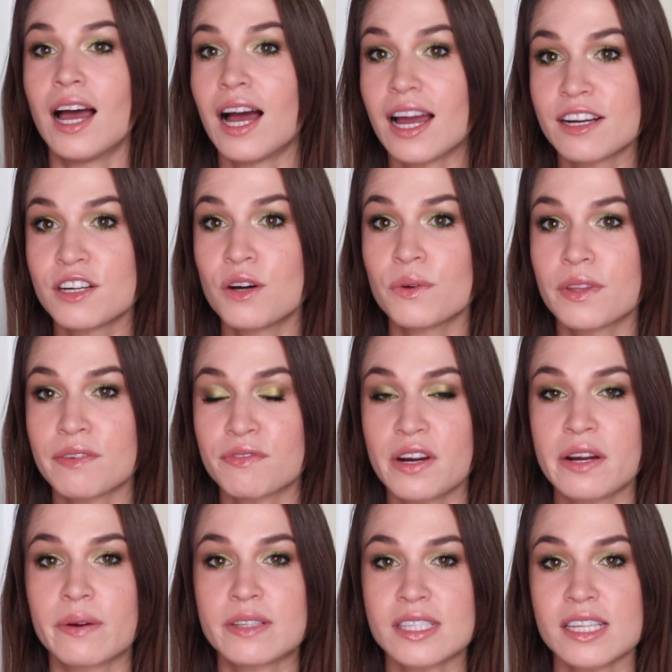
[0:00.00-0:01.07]
I know that
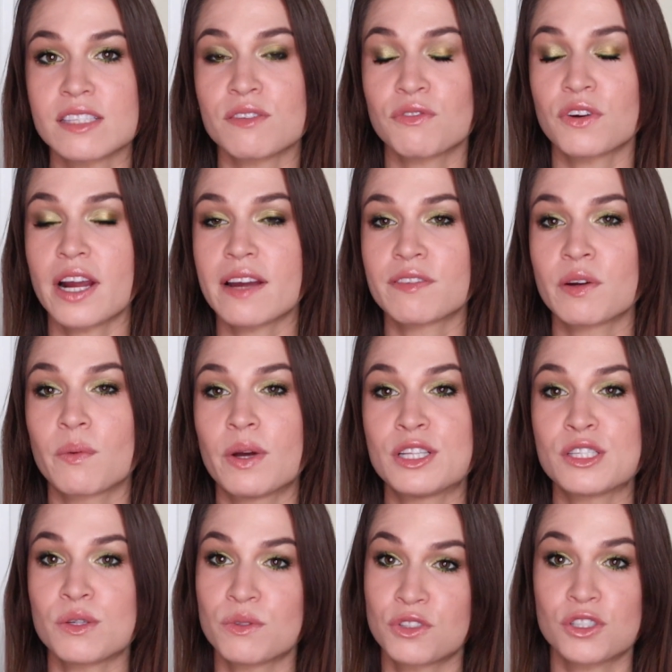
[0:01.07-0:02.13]
fragrance isn't for
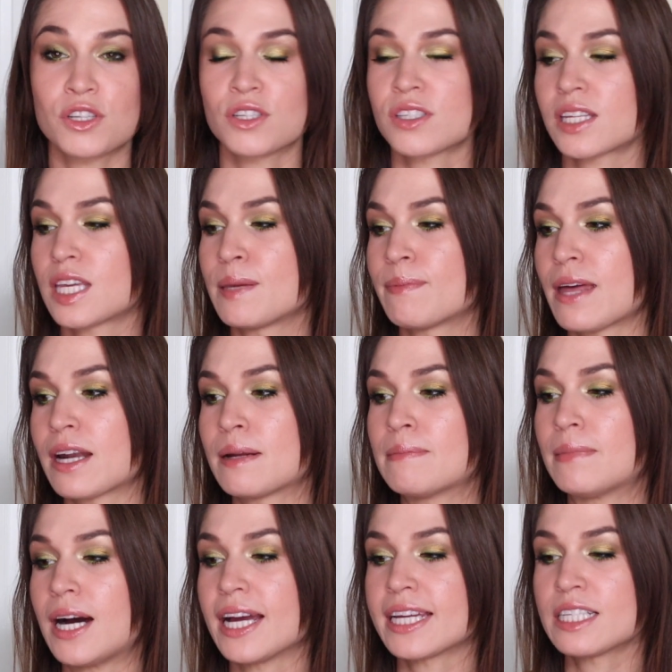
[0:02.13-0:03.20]
everyone, so just keep that in
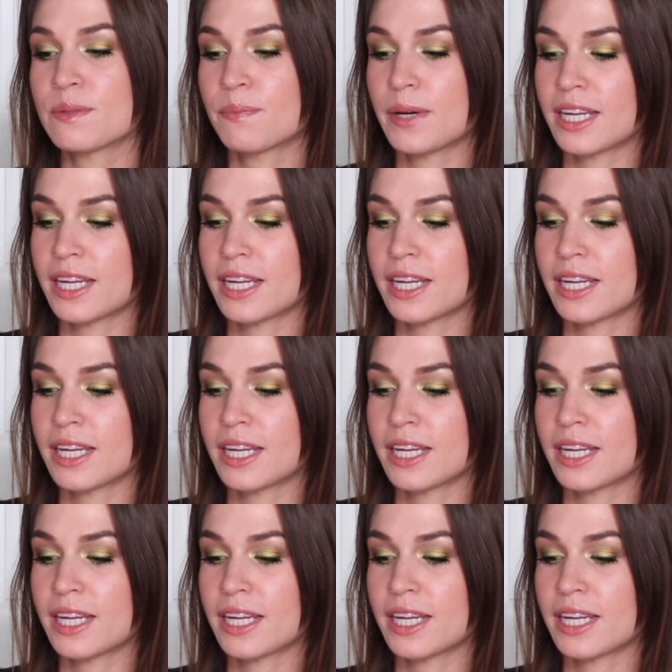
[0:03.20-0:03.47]
mind,